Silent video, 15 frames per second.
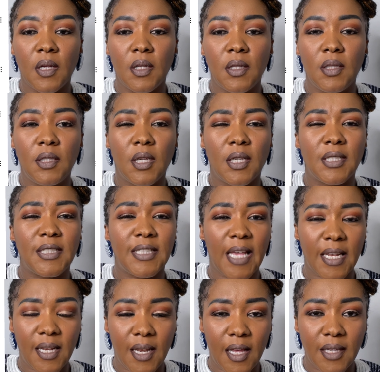the
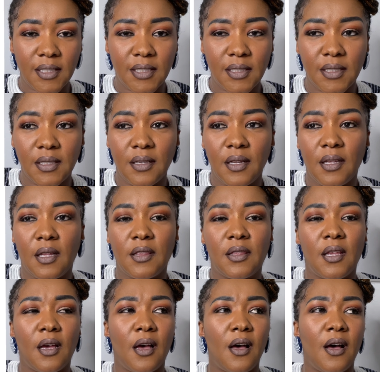settlers, the
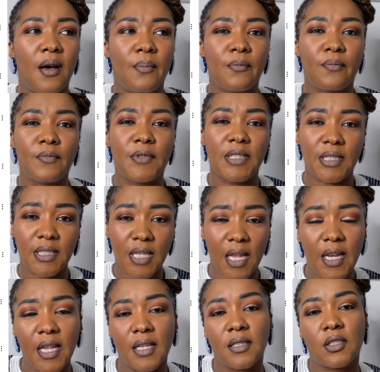um,
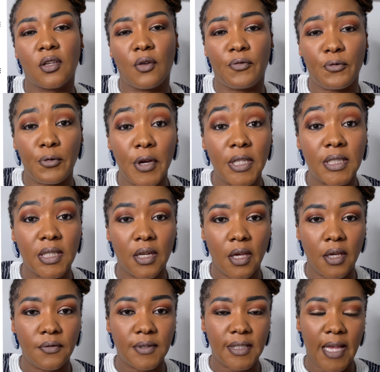descendants of free
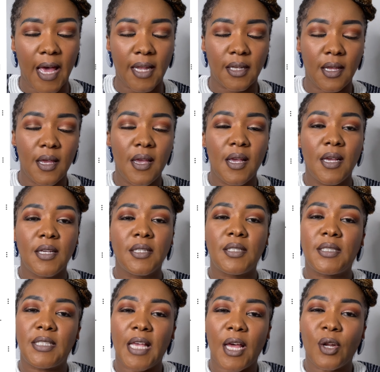slaves that
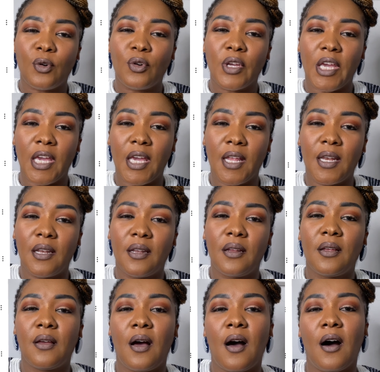settled in
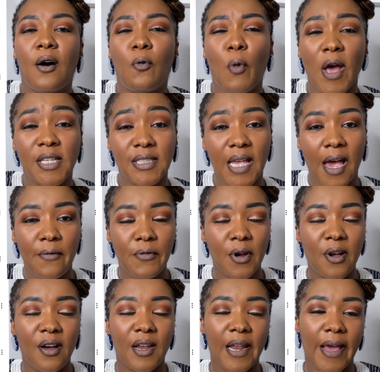uh, West
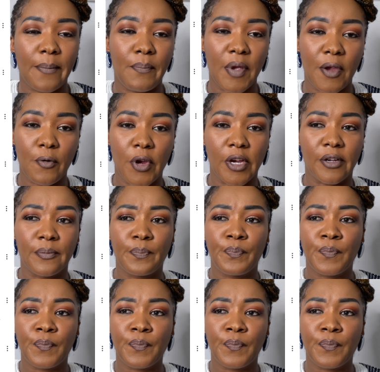Africa, Liberia.